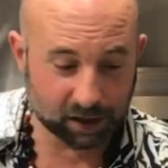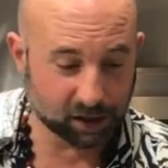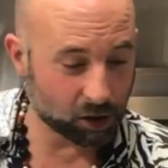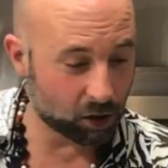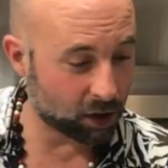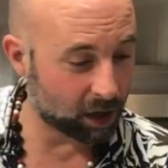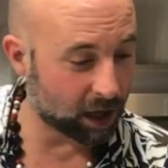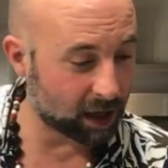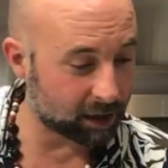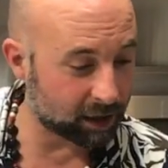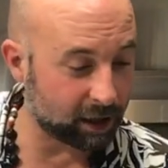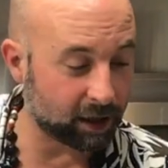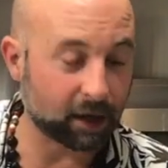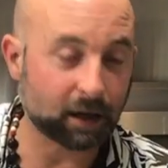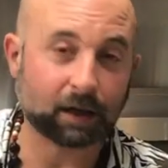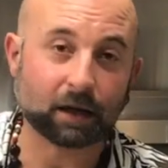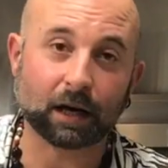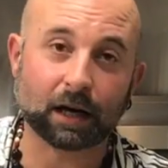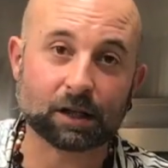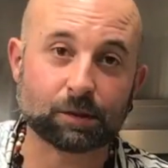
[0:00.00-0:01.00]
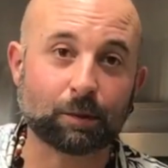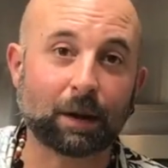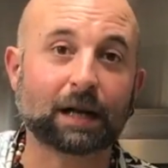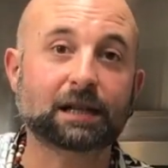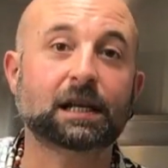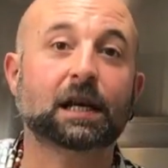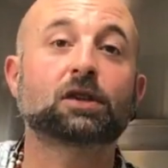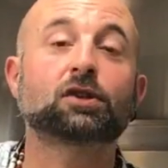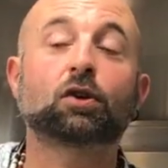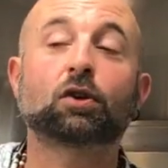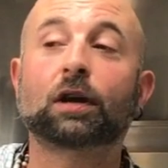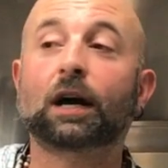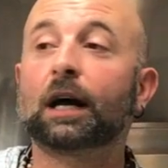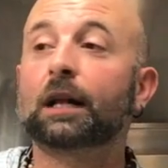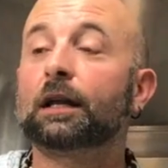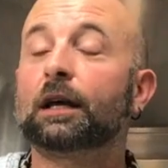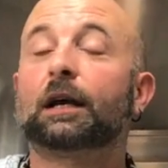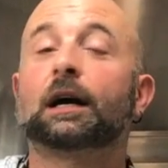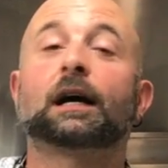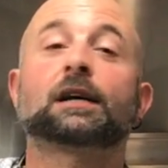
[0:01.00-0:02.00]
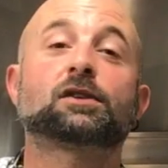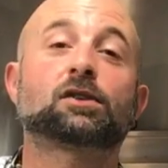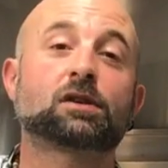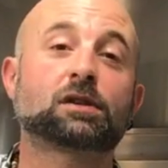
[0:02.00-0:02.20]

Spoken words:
is organic, as much as organic as